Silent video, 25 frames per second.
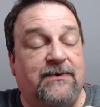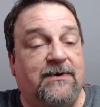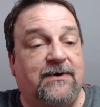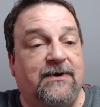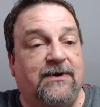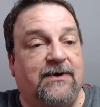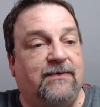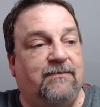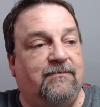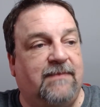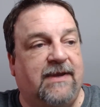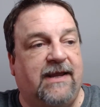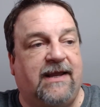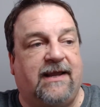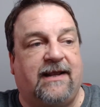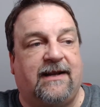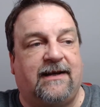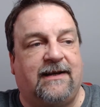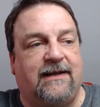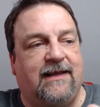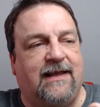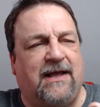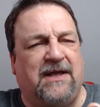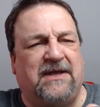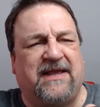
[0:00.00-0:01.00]
Man,
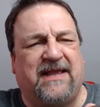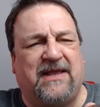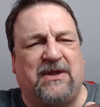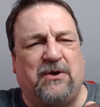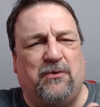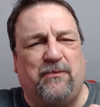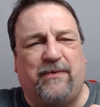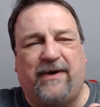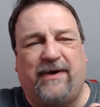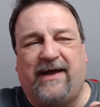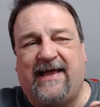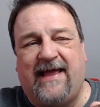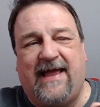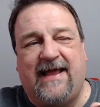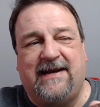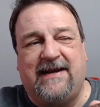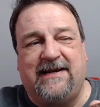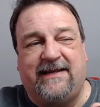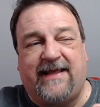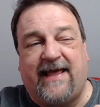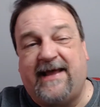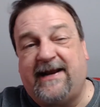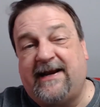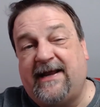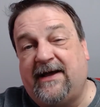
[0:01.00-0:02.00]
I hope I edit
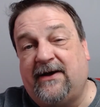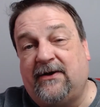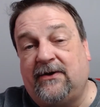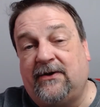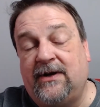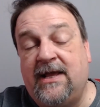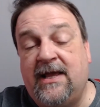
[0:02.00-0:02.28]
that out.